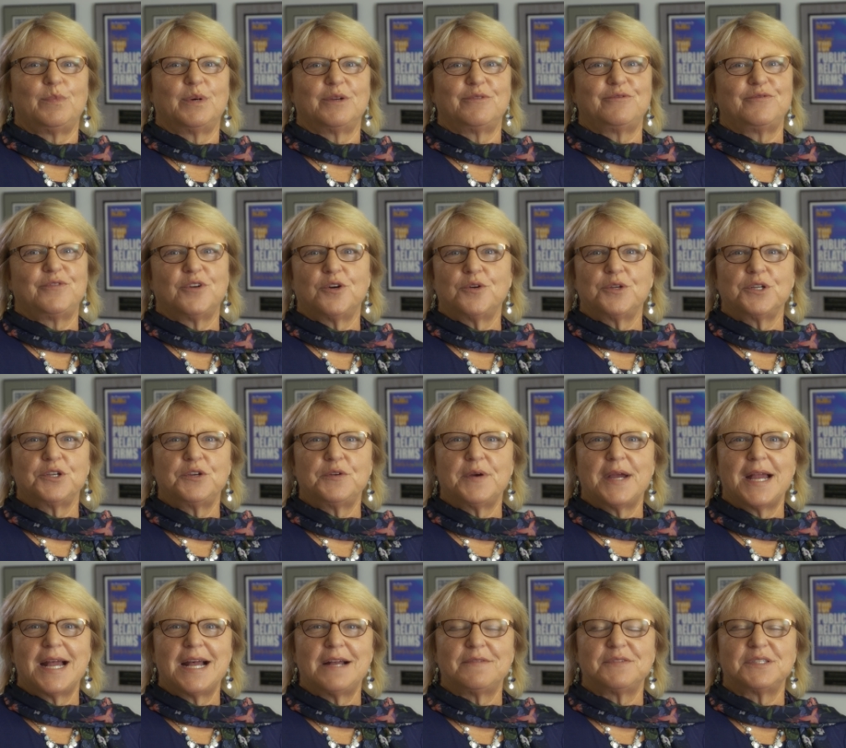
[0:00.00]
but
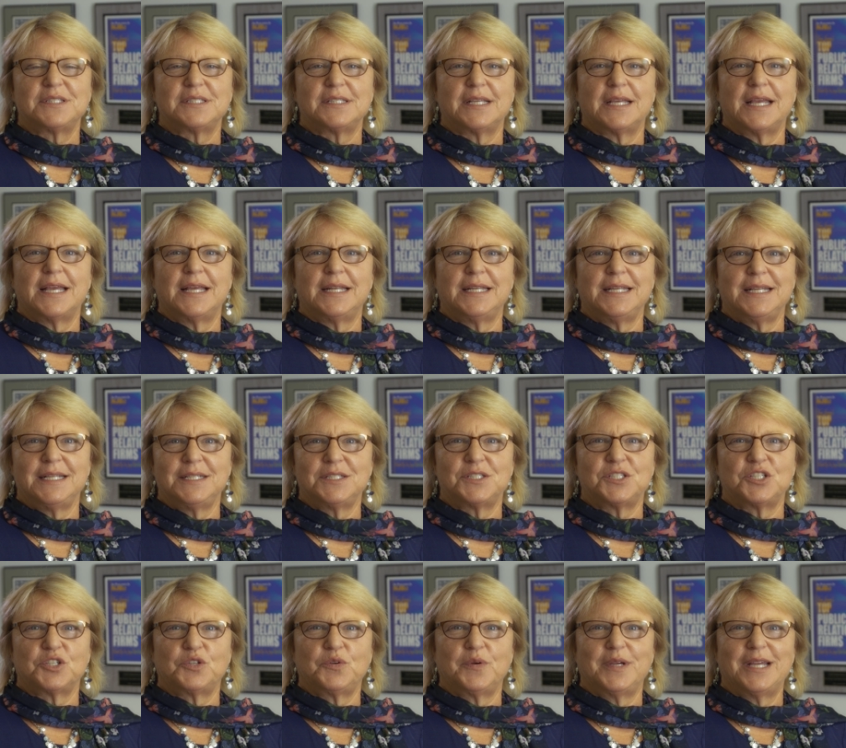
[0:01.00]
photographs and
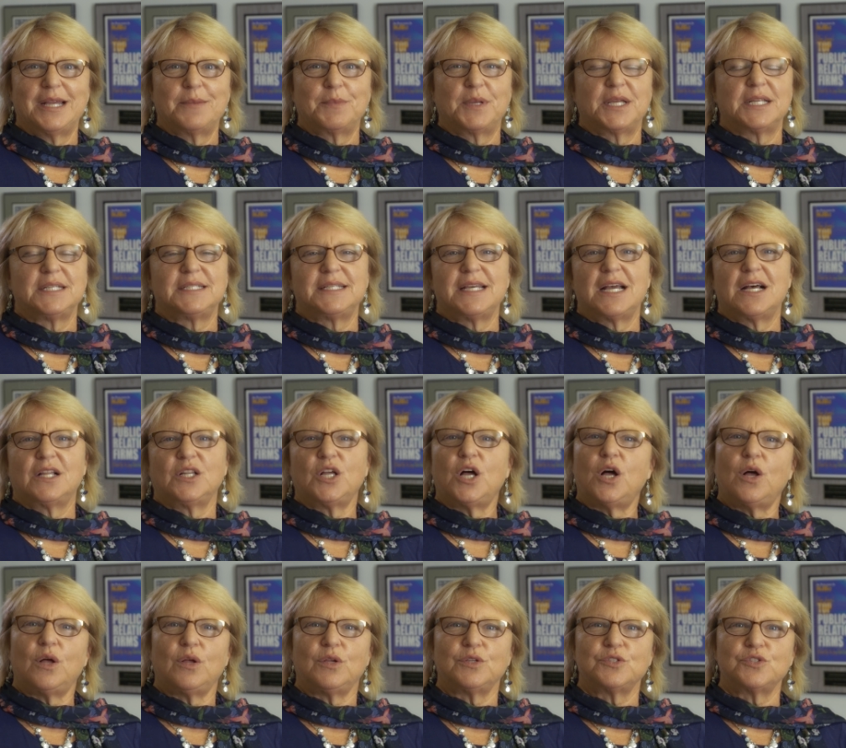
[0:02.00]
Instagram can tell a
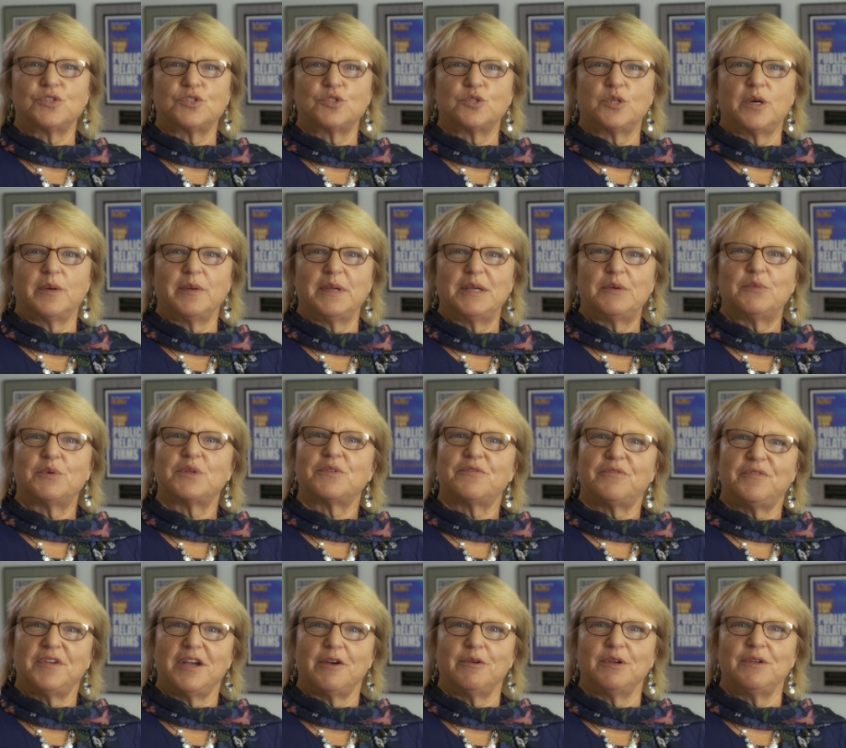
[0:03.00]
whole story with
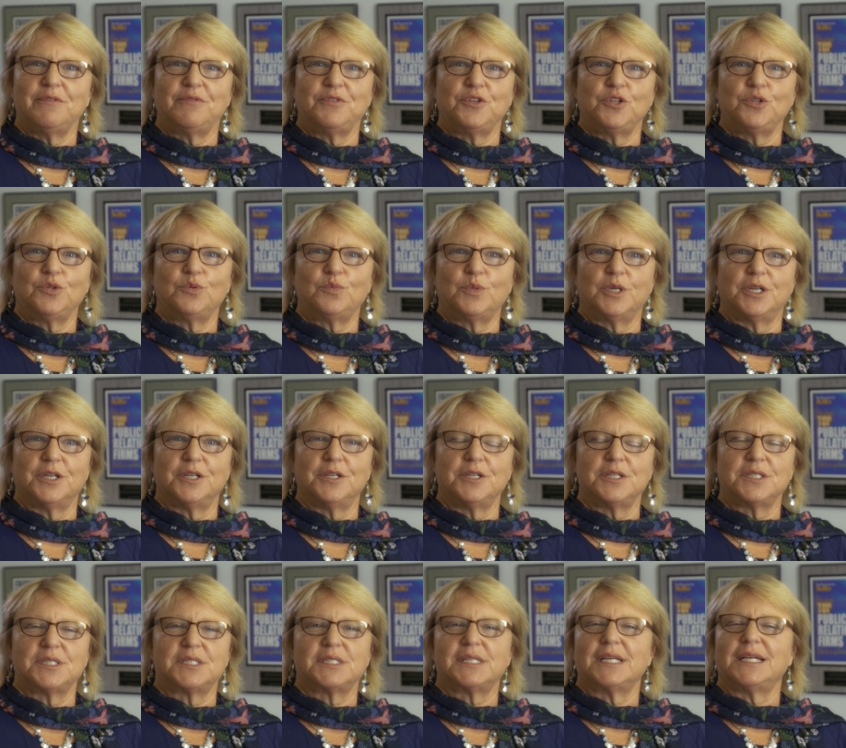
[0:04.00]
very few
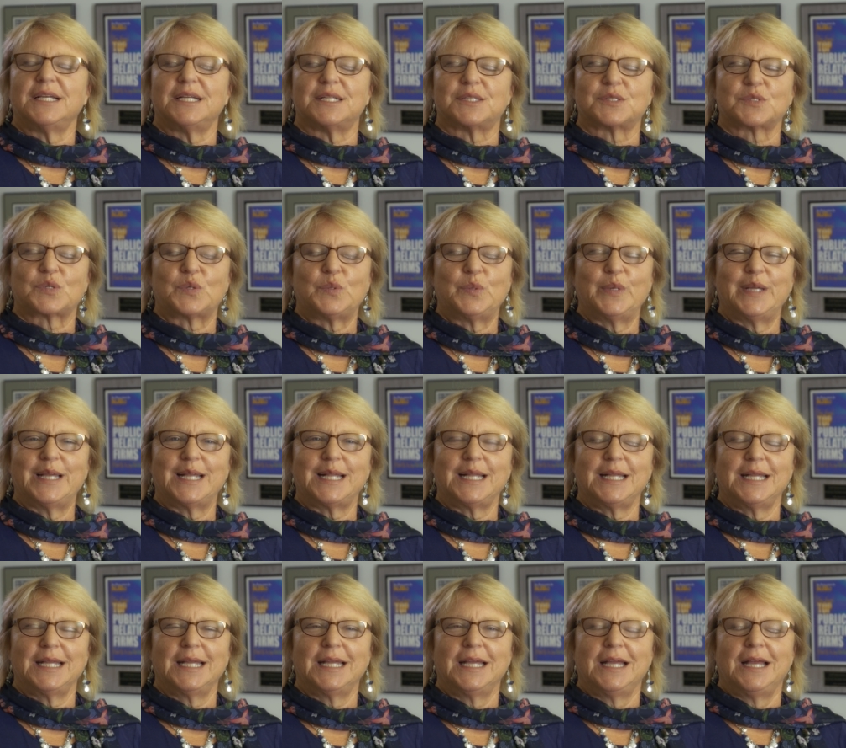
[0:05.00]
words. It's
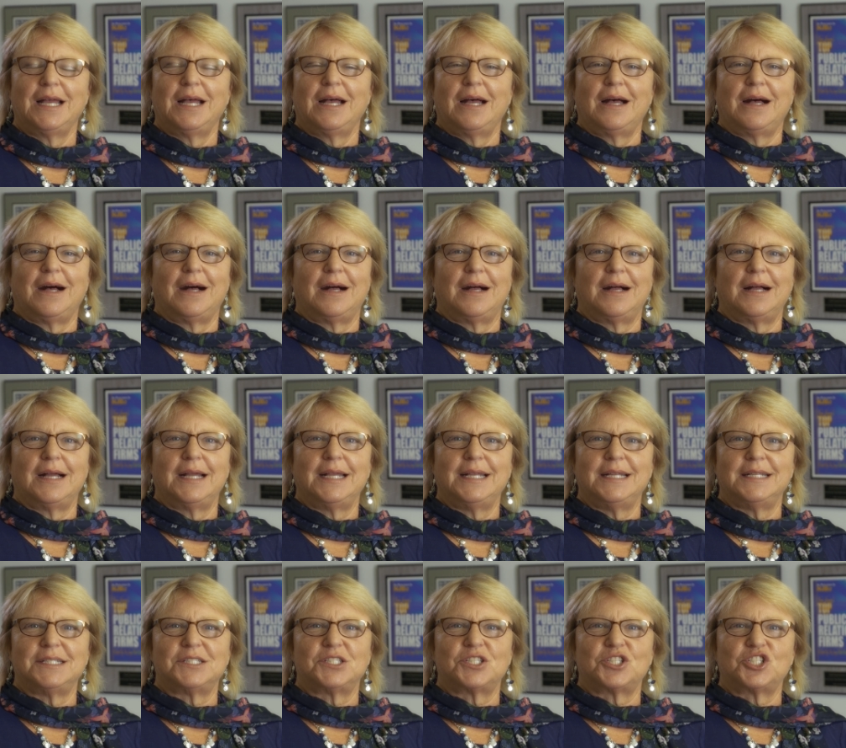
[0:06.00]
quick, uh,
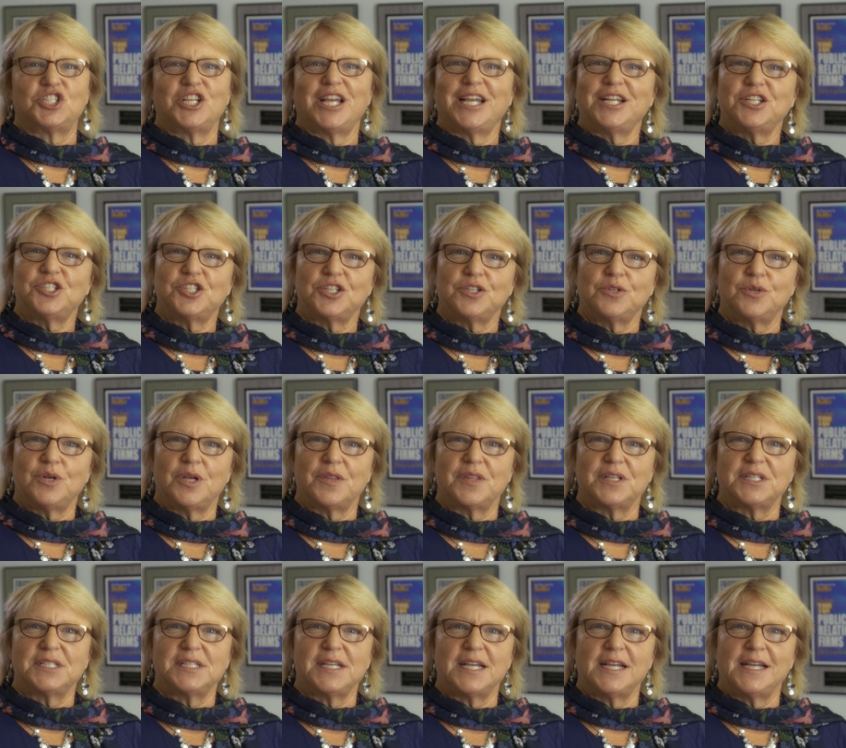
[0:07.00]
it's changing all
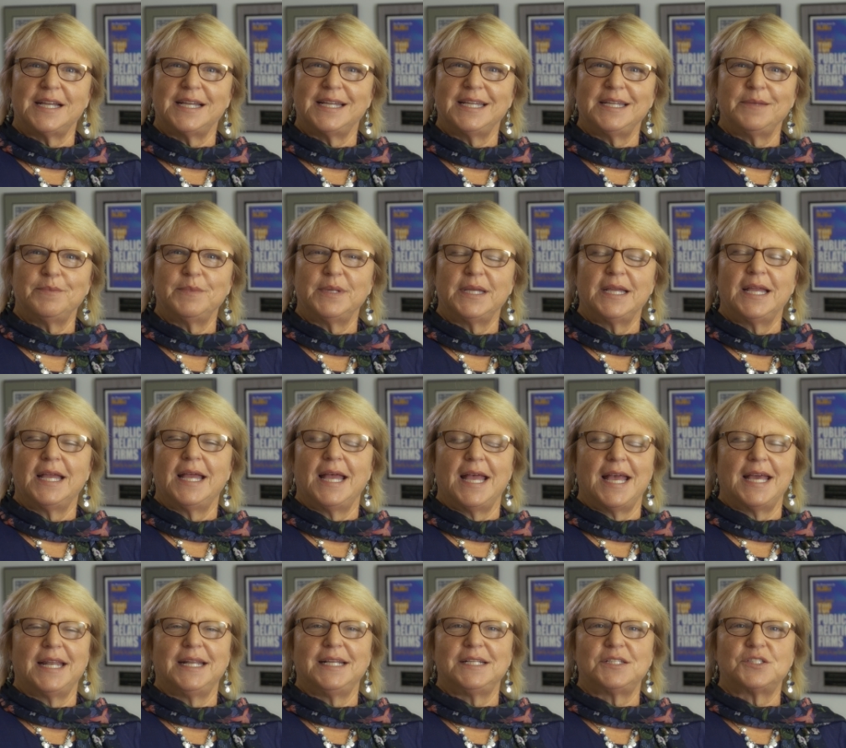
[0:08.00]
the time,
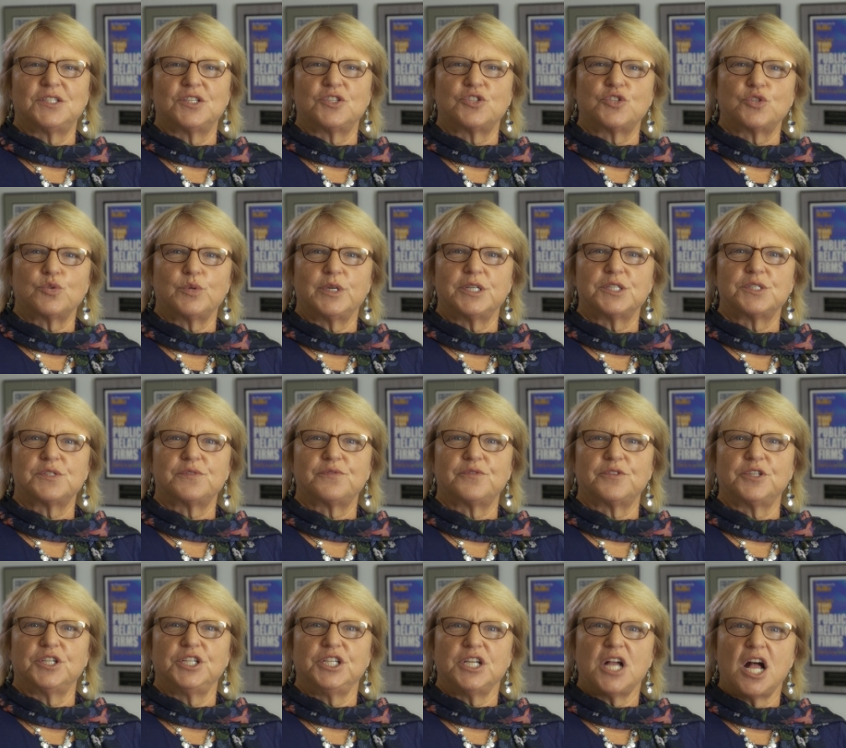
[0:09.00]
and it's a source
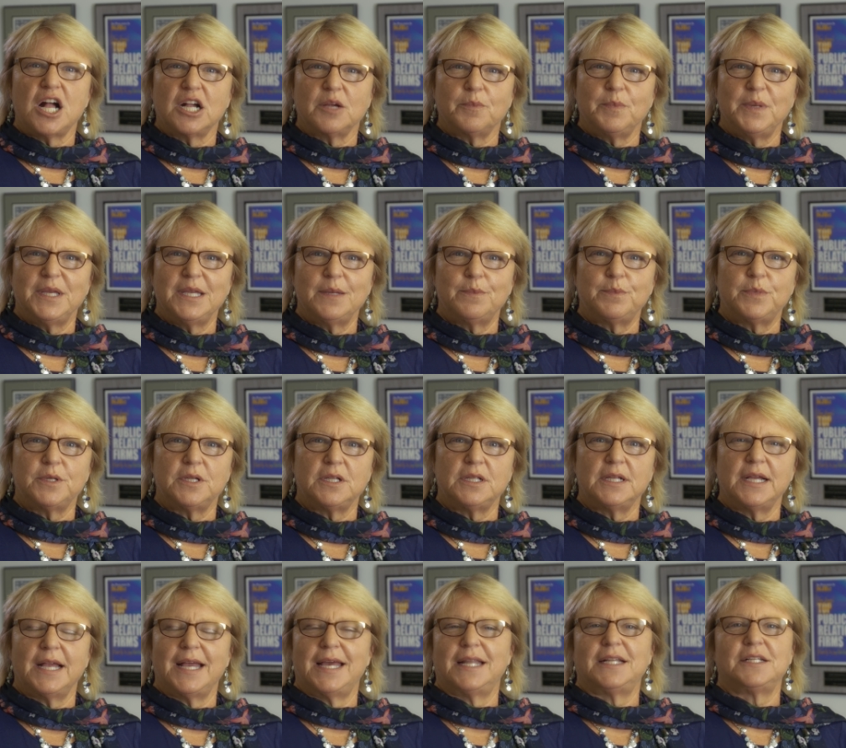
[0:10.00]
for young
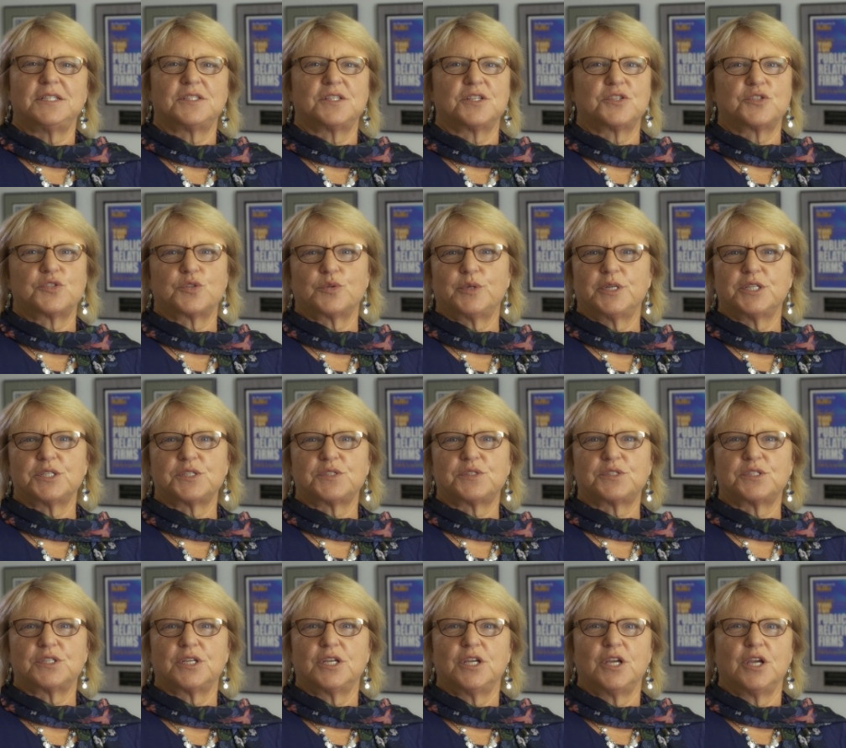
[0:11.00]
people and it's a
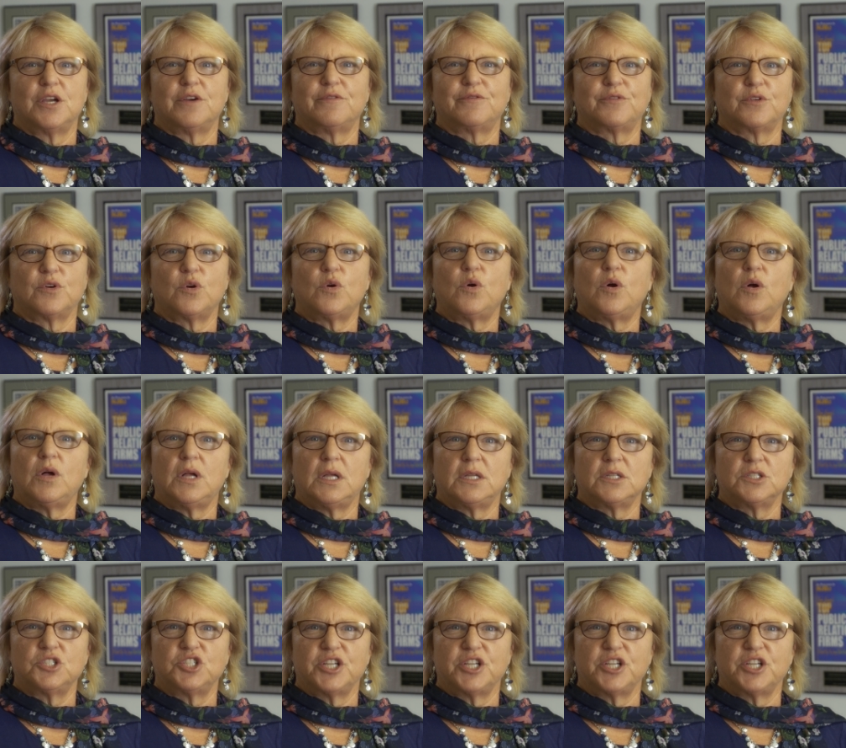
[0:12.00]
source for all